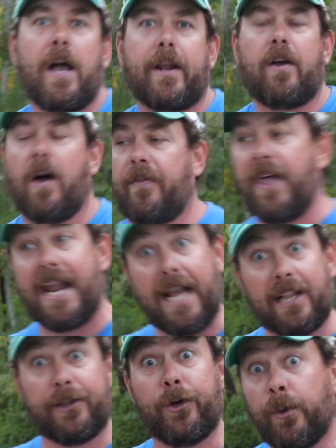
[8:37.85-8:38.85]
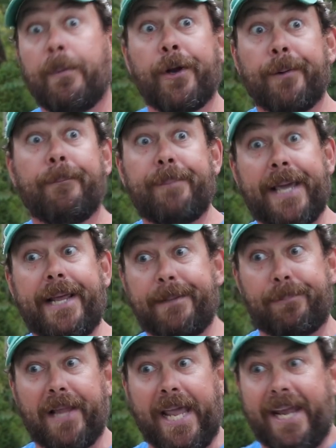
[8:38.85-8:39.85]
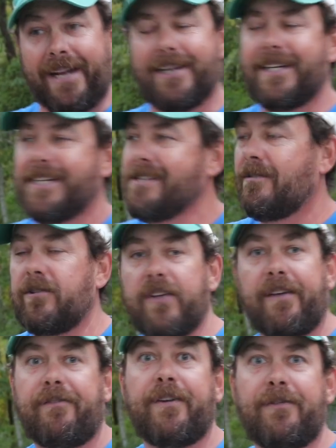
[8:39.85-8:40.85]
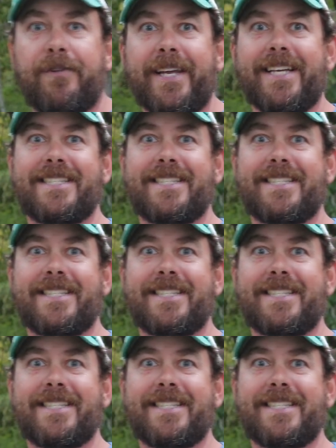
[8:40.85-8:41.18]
gonna call it that, aluminum plate was like 15